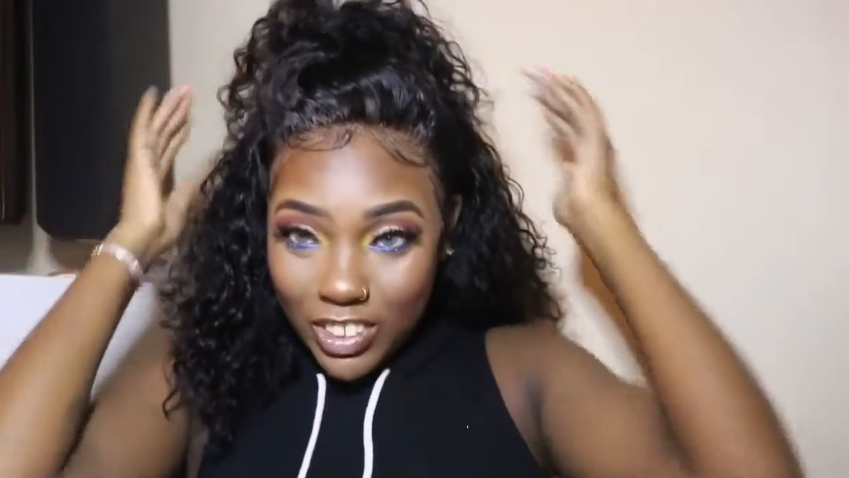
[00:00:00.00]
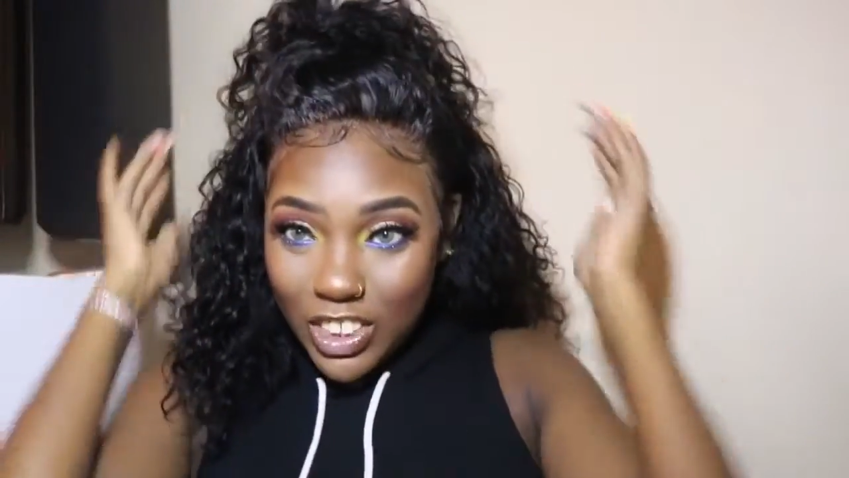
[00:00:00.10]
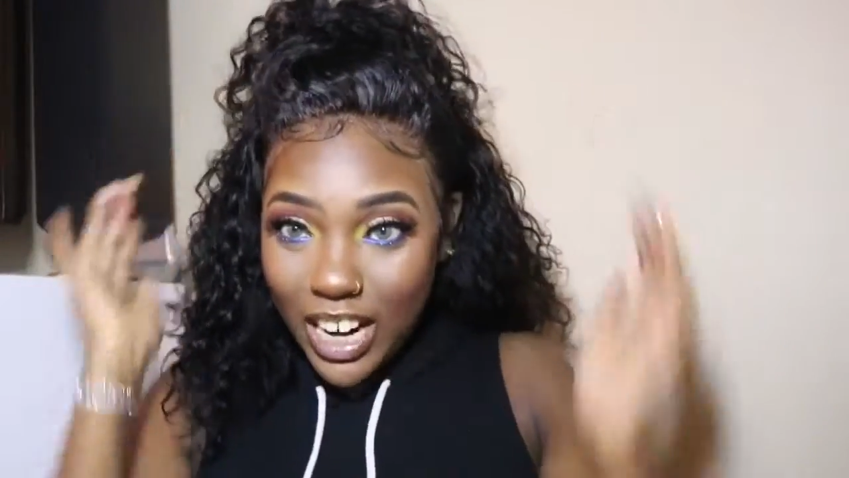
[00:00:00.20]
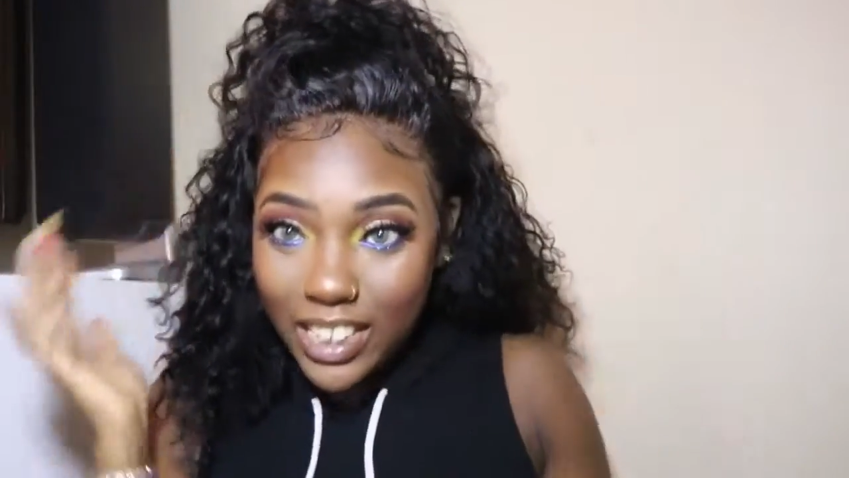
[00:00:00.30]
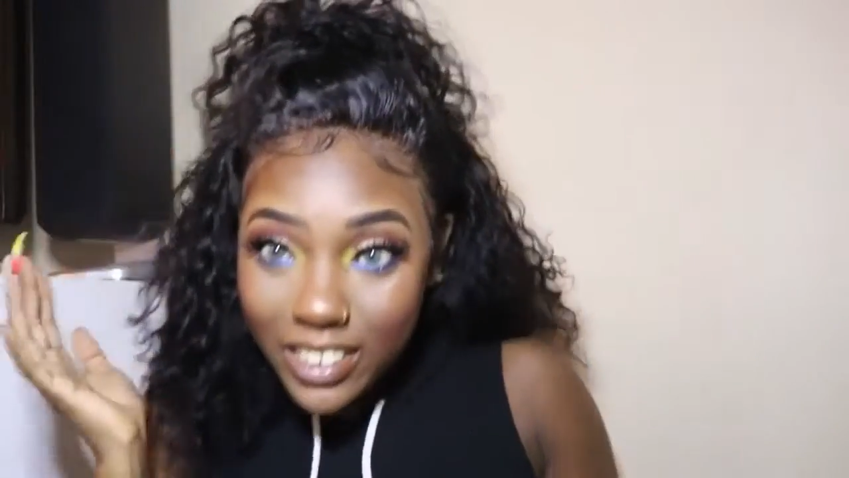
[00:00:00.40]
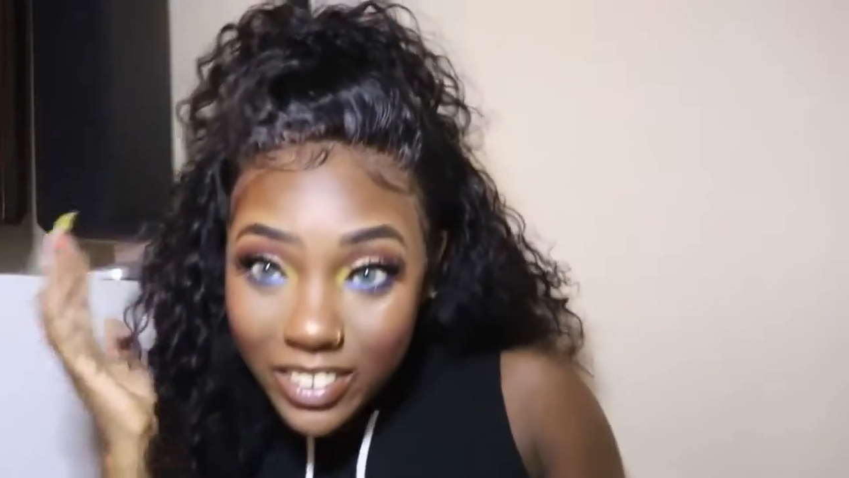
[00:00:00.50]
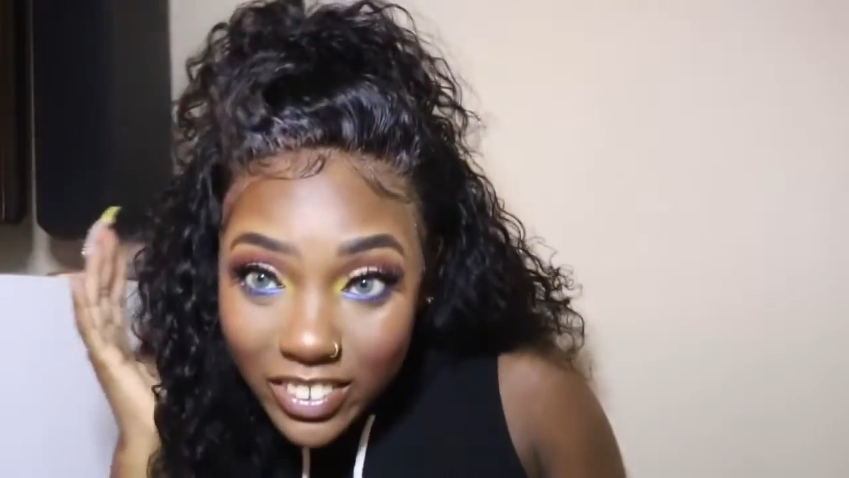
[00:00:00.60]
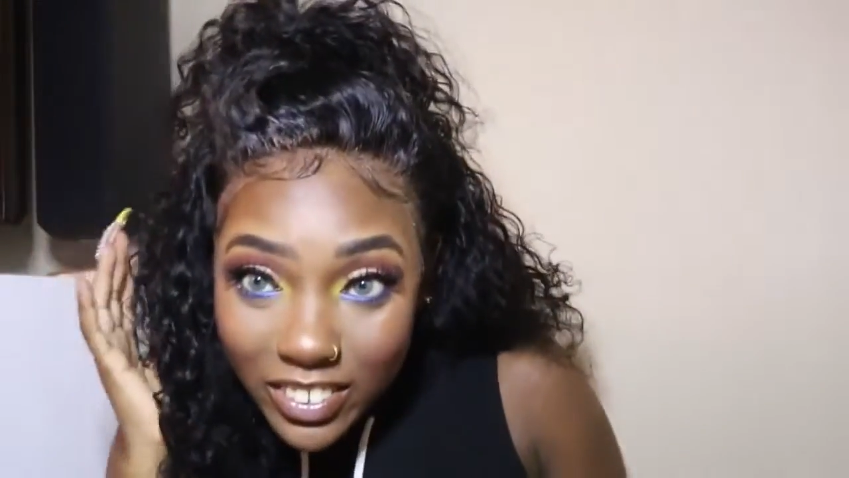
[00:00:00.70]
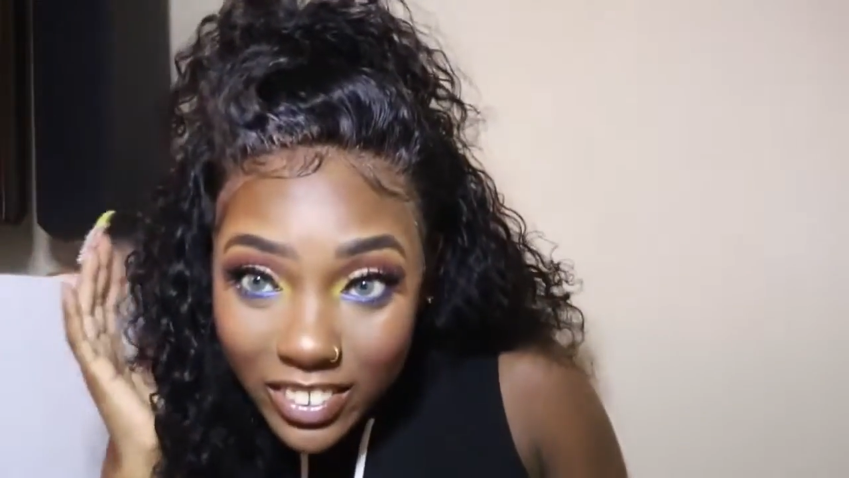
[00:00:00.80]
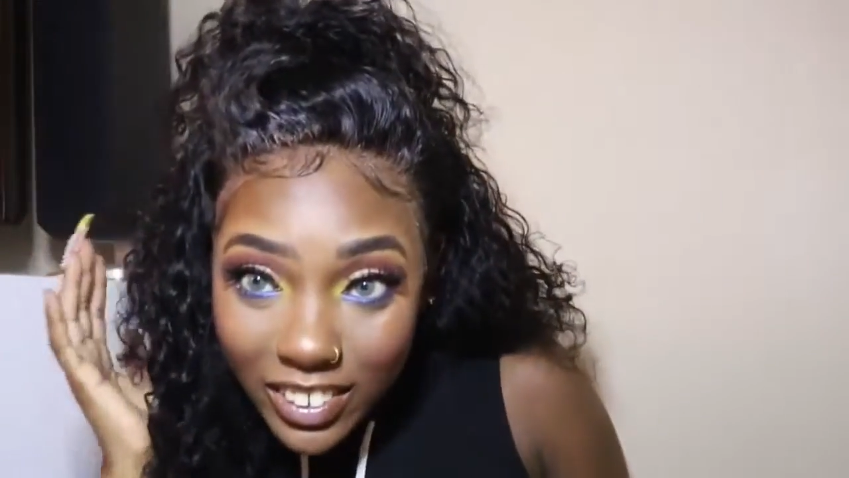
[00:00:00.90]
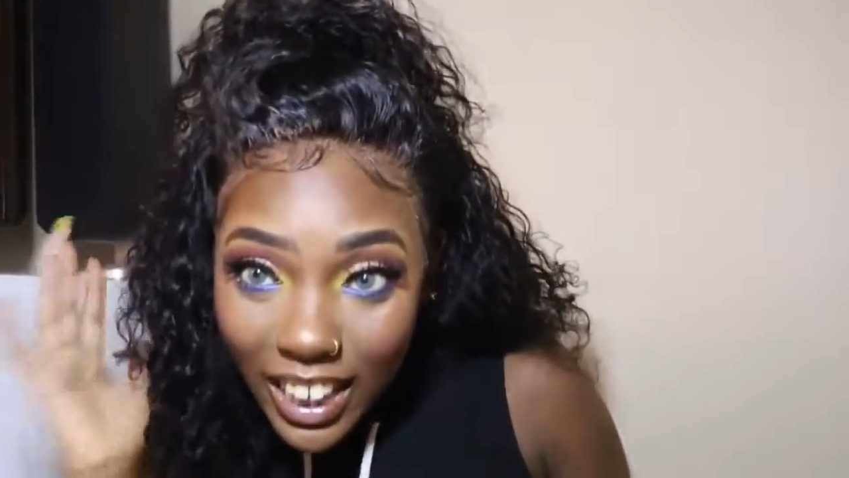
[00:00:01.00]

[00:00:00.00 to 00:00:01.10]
I was trying to do.